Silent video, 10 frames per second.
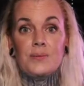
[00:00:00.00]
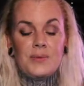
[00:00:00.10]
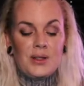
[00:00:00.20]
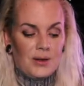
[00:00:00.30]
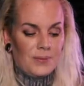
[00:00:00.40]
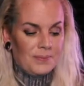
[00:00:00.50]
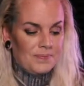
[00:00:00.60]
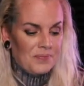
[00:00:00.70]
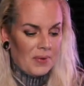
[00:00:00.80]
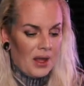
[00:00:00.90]
you know?
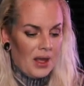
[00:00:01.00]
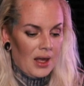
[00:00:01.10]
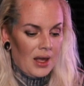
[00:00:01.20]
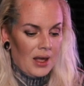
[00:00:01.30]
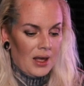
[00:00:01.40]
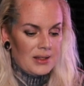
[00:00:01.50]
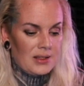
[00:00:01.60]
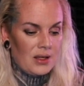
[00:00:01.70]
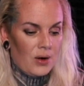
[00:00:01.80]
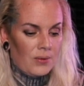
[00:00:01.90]

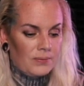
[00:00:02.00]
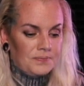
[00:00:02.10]
So,